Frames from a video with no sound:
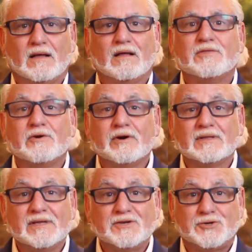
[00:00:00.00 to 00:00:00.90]
There are at
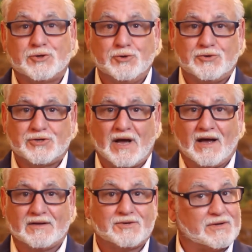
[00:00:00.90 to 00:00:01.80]
least two
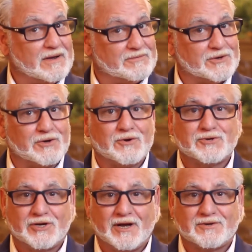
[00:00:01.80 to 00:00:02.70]
sides to every
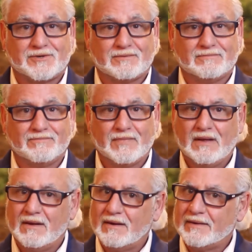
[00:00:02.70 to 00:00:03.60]
negotiation.
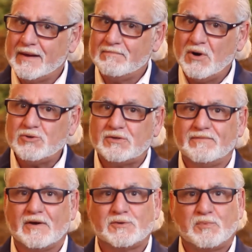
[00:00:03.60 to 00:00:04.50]
Yet most of
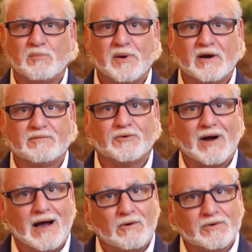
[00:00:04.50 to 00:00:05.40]
us prepare for
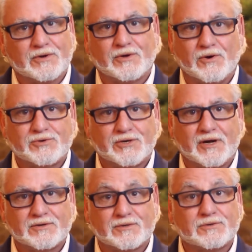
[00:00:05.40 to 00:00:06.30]
our
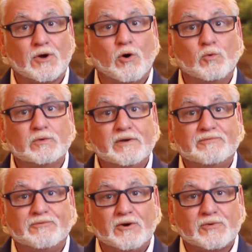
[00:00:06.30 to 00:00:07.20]
negotiations only
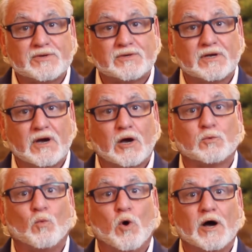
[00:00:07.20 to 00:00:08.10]
focusing
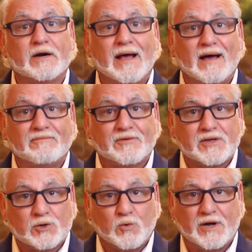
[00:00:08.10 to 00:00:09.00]
on one half of
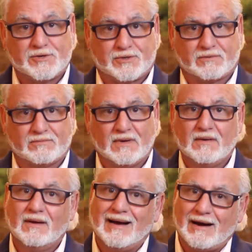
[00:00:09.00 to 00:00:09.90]
the equation,
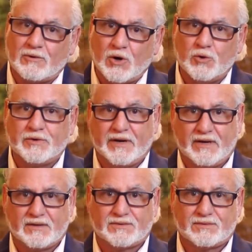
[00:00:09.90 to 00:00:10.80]
our own
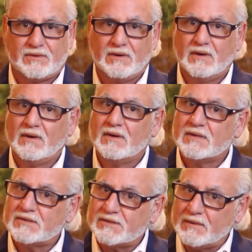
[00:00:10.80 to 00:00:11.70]
needs.
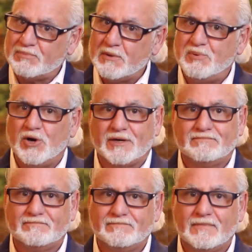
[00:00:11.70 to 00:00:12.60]
Simply put,
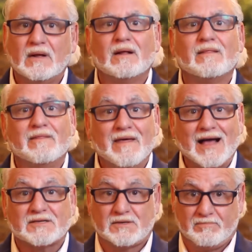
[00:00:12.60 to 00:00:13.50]

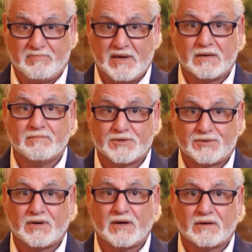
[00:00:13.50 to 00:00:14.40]
that's a big
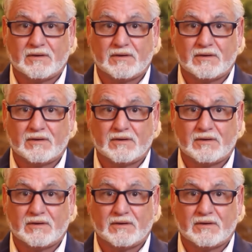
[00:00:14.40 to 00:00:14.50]
mistake.